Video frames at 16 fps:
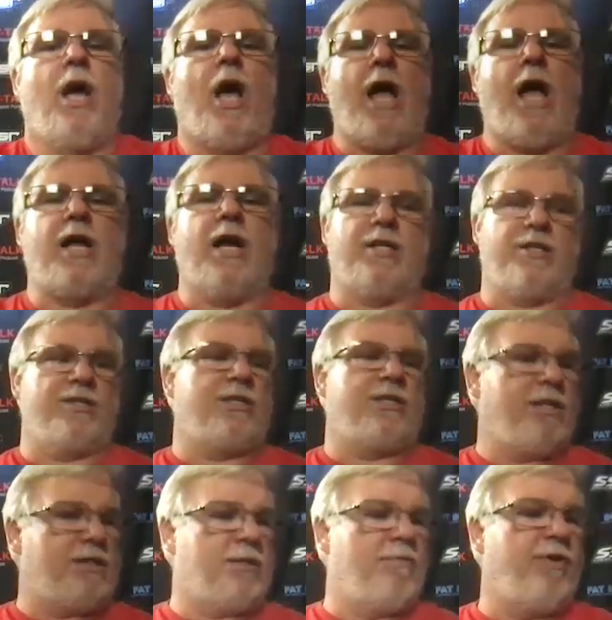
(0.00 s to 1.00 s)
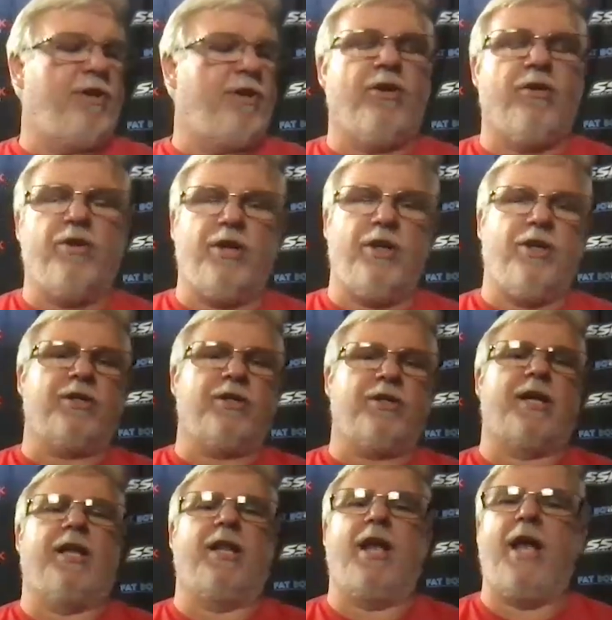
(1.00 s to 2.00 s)
I got to see some video. It looked
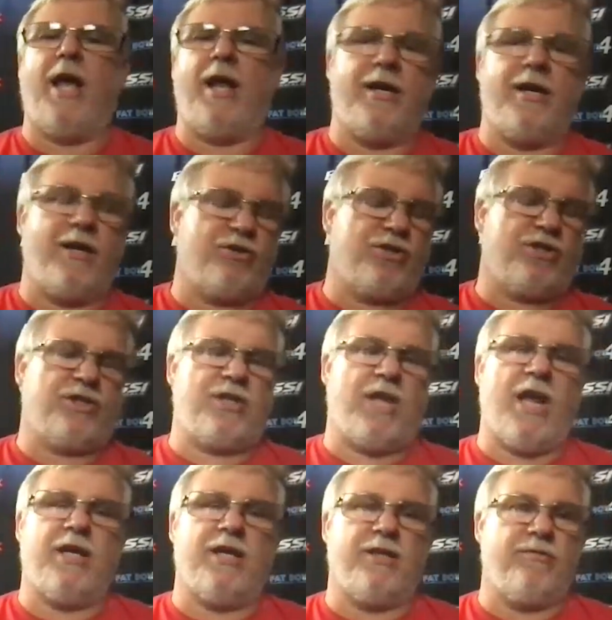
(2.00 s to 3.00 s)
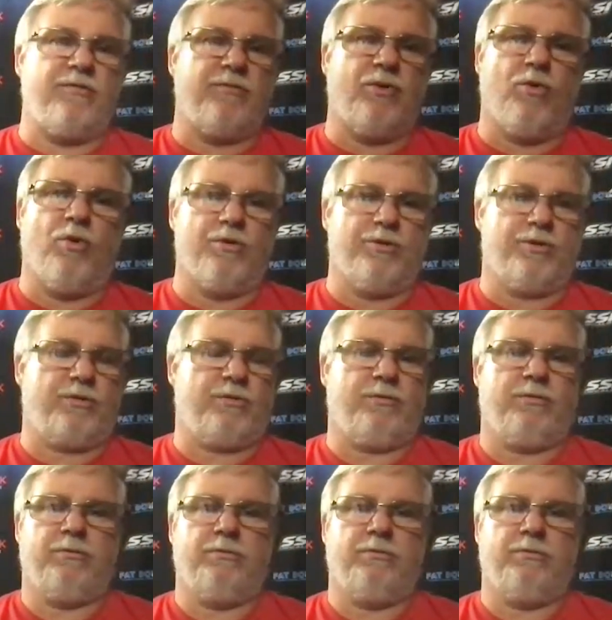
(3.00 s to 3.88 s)
like they had an outstanding course.